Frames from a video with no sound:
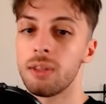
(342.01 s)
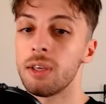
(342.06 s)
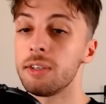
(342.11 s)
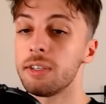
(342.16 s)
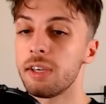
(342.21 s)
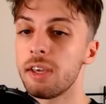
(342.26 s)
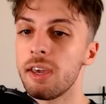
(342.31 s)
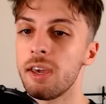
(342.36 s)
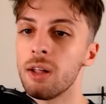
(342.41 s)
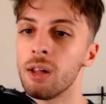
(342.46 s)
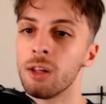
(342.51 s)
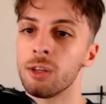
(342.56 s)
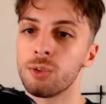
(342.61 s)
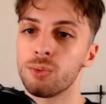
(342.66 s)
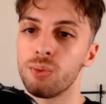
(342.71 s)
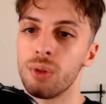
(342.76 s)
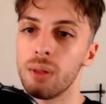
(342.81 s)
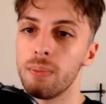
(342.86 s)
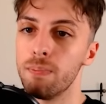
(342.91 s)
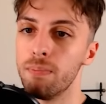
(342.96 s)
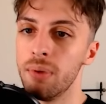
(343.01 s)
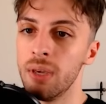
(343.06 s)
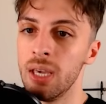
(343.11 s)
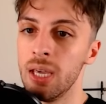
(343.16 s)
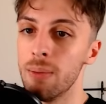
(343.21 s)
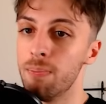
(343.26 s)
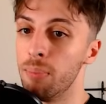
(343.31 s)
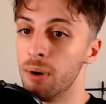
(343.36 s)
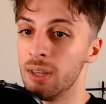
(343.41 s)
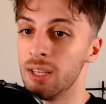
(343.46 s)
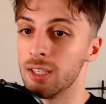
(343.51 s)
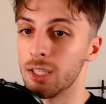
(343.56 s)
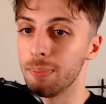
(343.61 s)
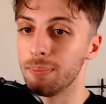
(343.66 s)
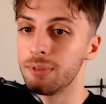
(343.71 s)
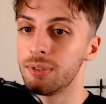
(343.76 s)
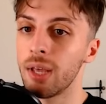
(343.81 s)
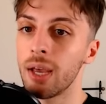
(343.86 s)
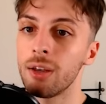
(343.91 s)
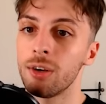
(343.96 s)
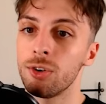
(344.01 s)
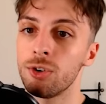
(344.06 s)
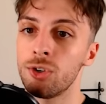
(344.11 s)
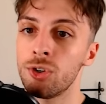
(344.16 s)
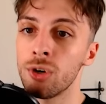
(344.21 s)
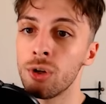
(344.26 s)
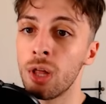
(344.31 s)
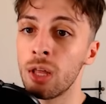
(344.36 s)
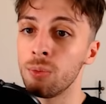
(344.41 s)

These heals will be pretty substantial